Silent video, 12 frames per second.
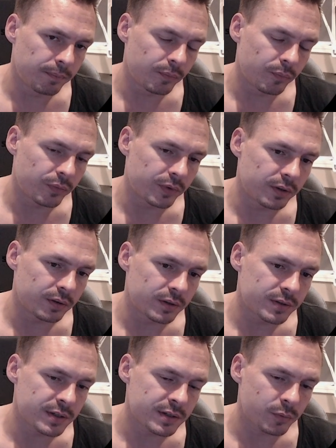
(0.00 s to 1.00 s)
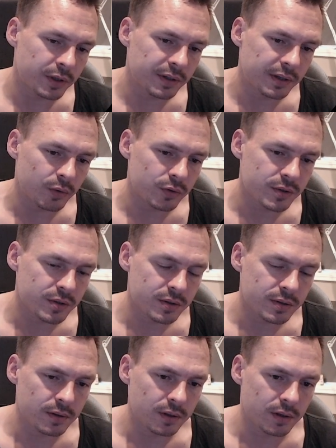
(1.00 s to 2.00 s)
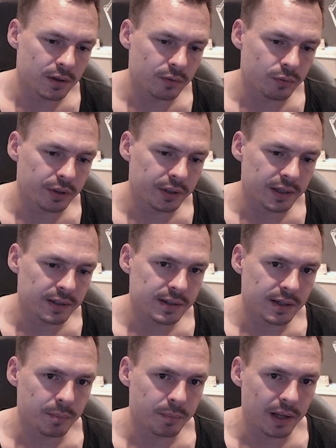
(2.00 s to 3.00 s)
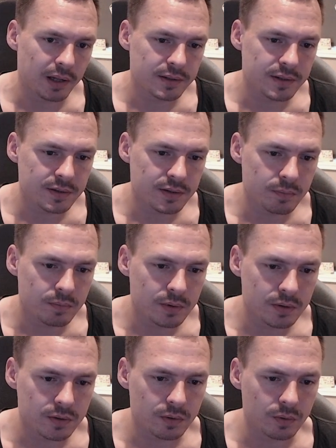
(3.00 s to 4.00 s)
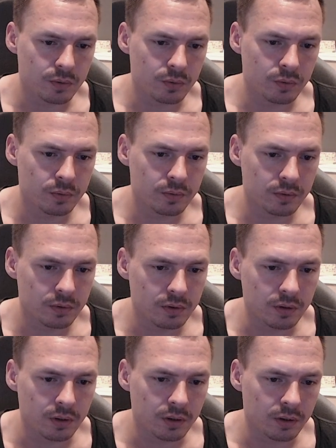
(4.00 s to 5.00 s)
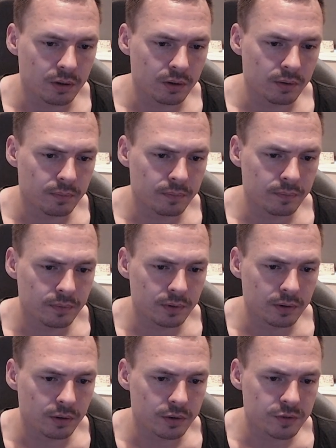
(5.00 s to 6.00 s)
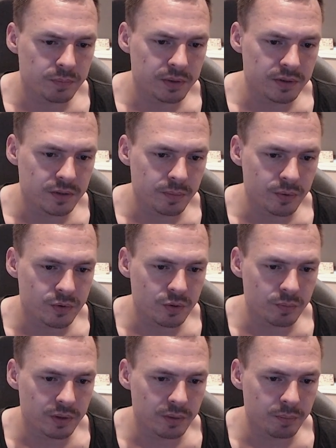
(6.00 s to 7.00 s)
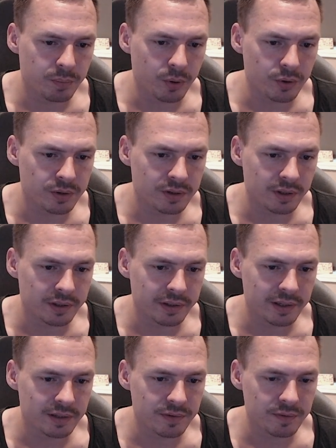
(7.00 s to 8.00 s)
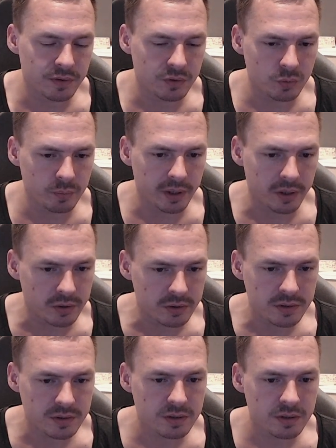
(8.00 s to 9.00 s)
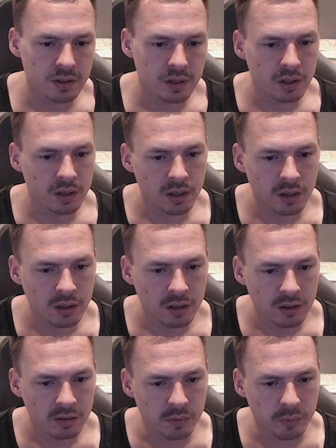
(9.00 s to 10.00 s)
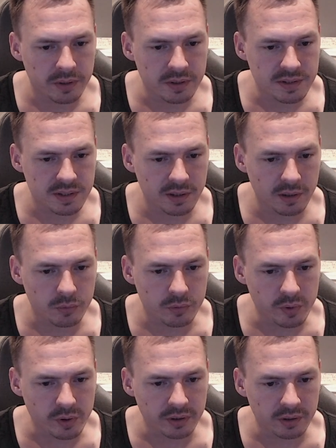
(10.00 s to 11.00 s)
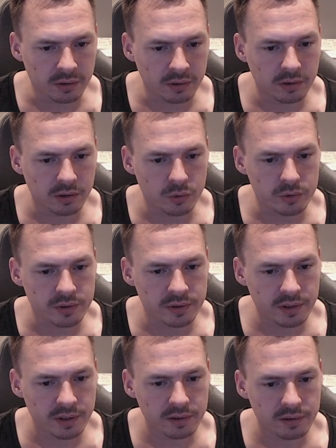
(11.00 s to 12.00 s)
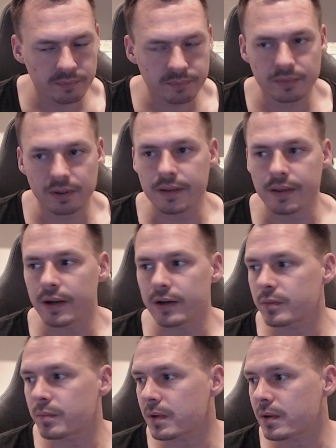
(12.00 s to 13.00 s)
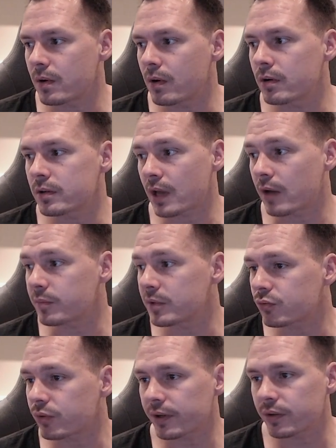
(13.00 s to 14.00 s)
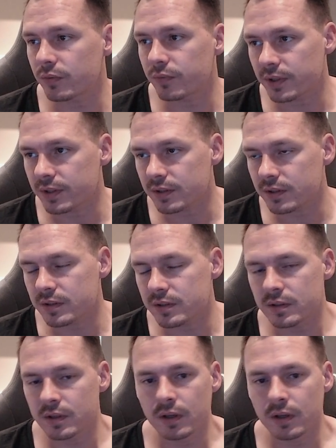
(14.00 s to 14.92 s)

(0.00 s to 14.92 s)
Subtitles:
The system right now is running as a PAL system, so the clock speed is supposed to be 0.9852 megahertz, but we can see that we're running lower than that, and that is because I've been trying to fix this,